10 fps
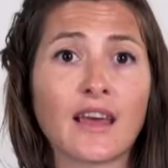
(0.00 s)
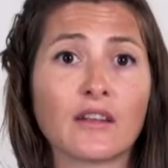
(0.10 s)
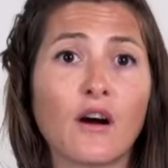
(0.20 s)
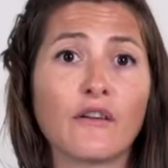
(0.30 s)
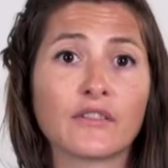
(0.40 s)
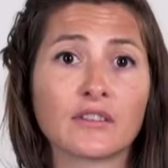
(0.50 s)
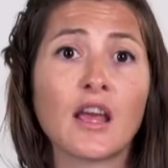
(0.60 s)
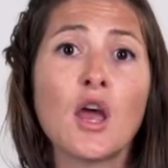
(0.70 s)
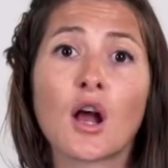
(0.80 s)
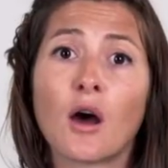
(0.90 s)
that often
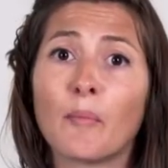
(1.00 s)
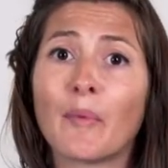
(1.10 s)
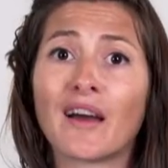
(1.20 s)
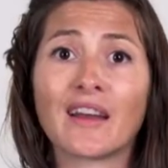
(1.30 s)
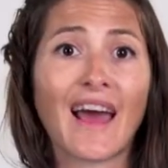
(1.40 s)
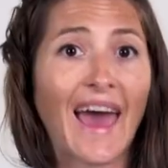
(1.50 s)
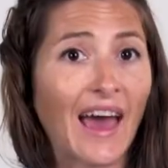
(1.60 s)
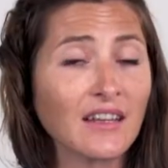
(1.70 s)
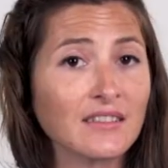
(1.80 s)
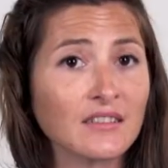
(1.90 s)
combine
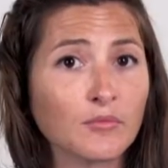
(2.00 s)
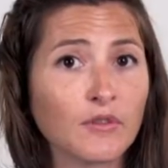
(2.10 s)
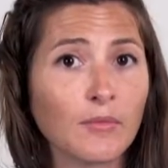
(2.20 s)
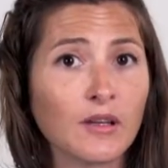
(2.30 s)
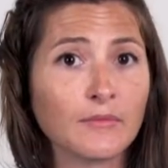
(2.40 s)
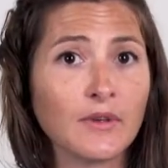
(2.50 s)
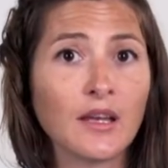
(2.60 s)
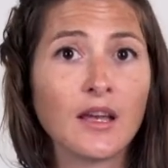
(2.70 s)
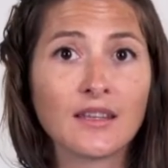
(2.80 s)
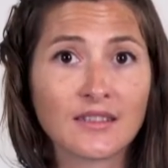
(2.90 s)
access problem,
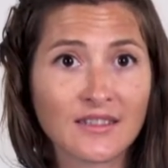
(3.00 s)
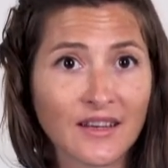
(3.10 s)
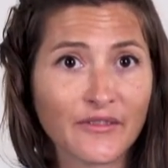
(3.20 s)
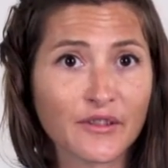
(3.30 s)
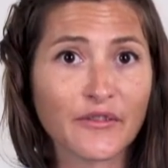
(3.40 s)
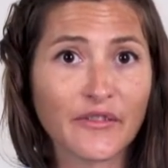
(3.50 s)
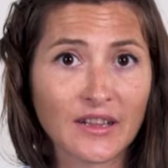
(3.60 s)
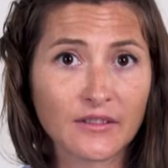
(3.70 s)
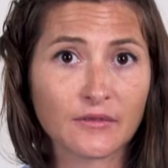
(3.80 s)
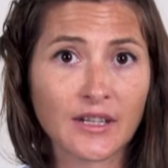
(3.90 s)
server
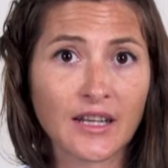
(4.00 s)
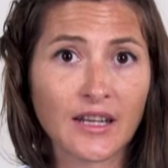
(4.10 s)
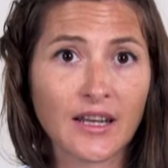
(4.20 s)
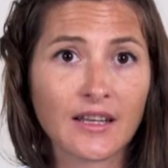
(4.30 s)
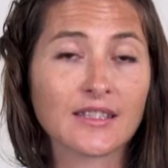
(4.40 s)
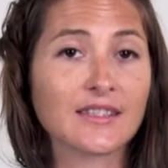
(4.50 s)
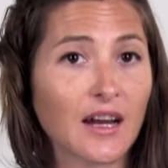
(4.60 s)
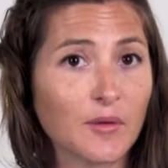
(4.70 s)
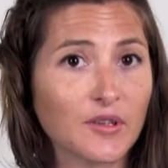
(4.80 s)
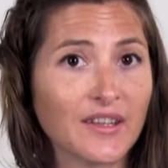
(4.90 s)
filtering,
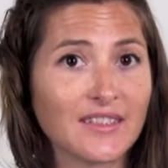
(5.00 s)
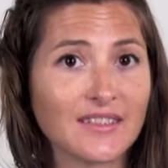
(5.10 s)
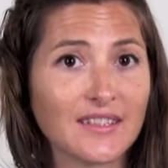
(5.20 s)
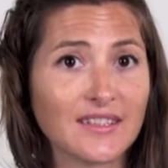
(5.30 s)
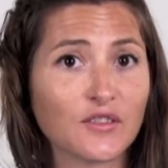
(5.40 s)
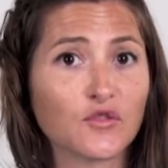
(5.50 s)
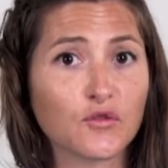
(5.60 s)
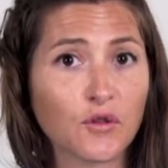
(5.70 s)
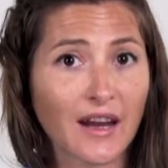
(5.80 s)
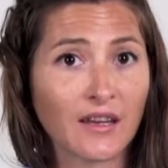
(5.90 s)
cyber dissident
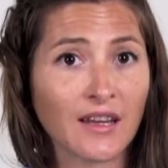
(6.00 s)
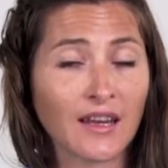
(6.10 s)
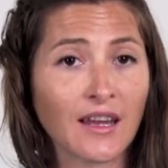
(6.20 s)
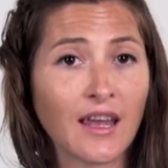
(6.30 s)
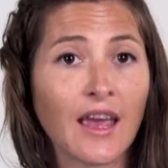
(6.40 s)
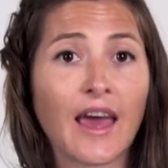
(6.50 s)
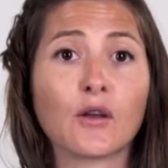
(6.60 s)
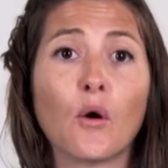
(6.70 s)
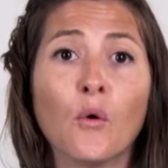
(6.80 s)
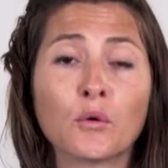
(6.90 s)
tracking,
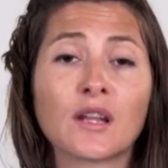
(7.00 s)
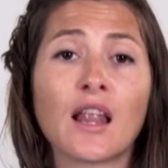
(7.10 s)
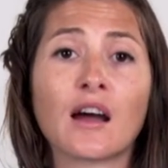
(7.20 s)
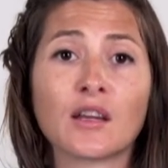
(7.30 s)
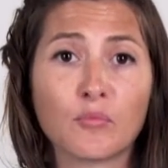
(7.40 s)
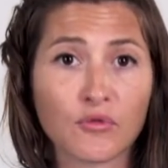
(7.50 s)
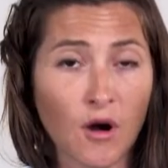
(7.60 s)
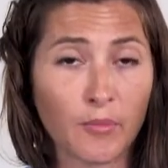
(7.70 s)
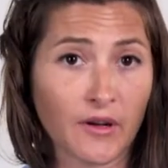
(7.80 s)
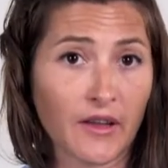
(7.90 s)
and online
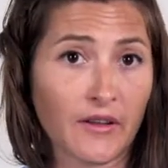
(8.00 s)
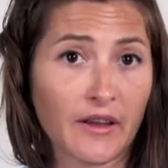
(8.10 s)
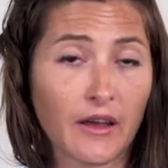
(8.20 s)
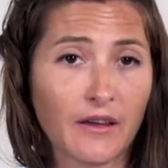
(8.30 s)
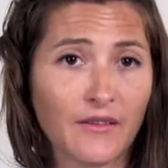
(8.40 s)
propaganda.